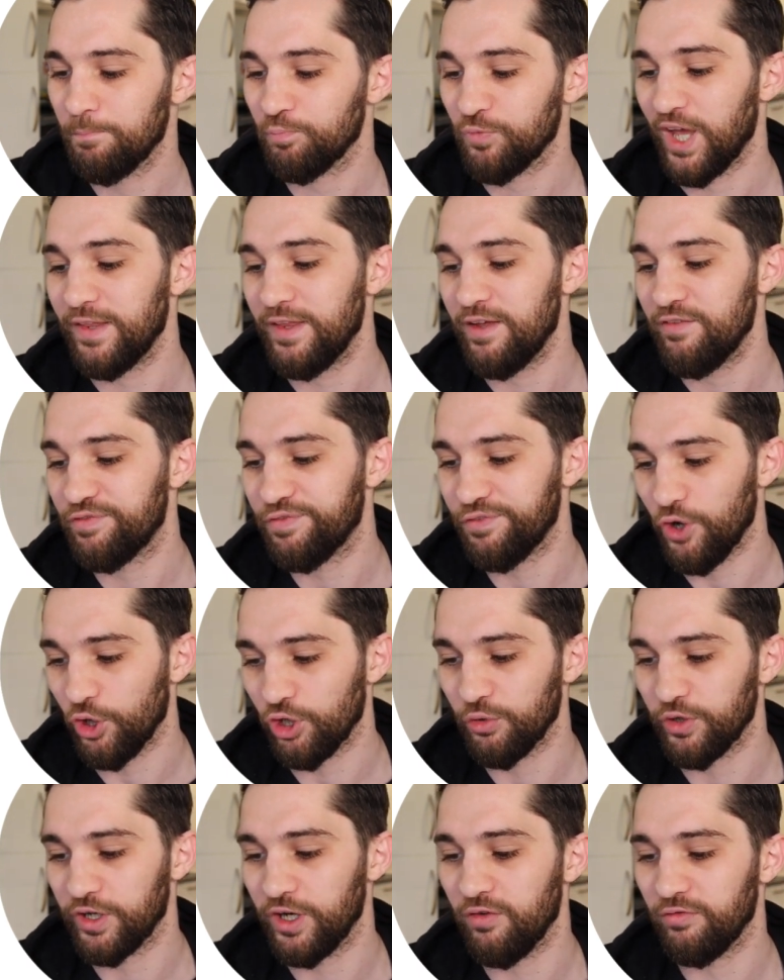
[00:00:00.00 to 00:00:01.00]
And then
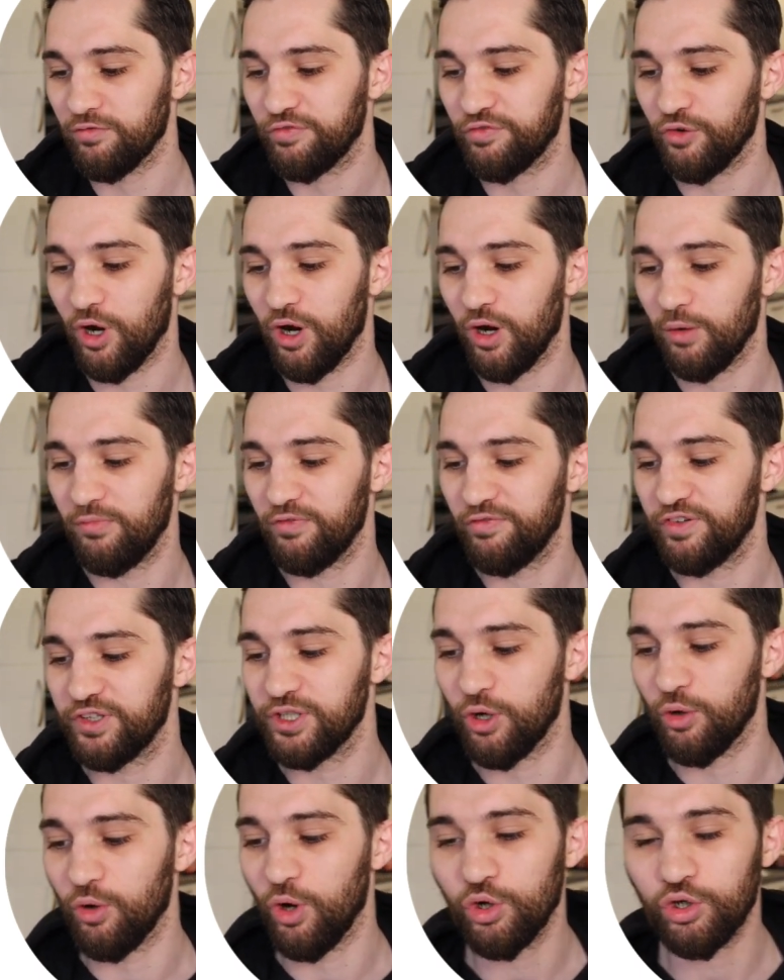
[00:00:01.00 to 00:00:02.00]
following on from
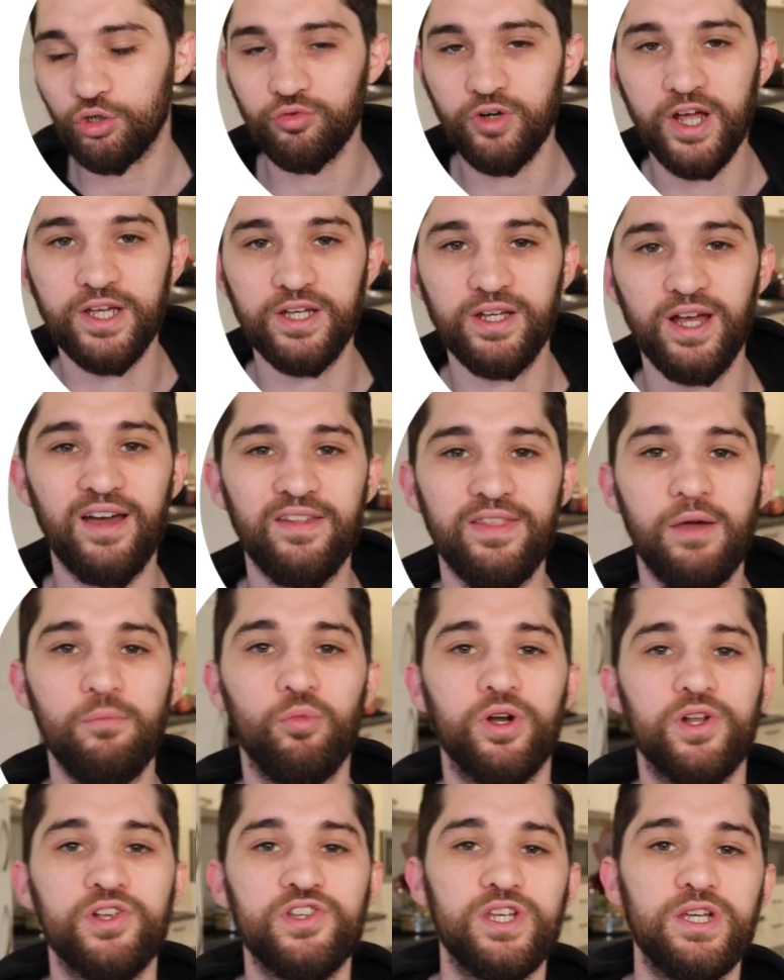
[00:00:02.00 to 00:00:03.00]
video hook rate, I then
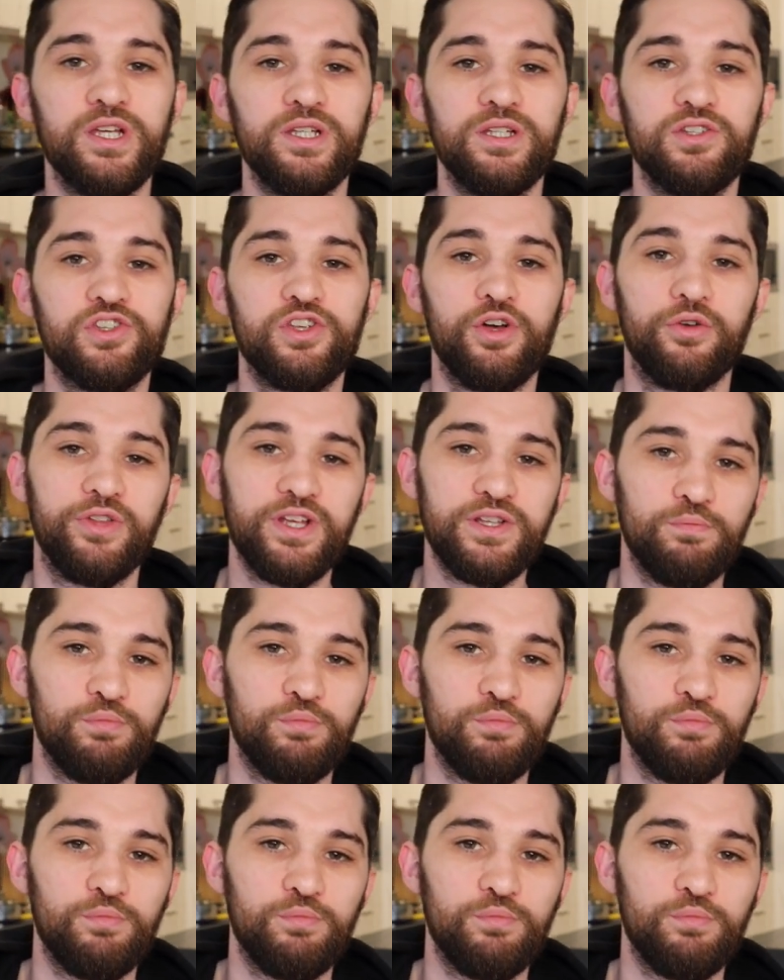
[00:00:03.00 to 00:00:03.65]
want to see, so this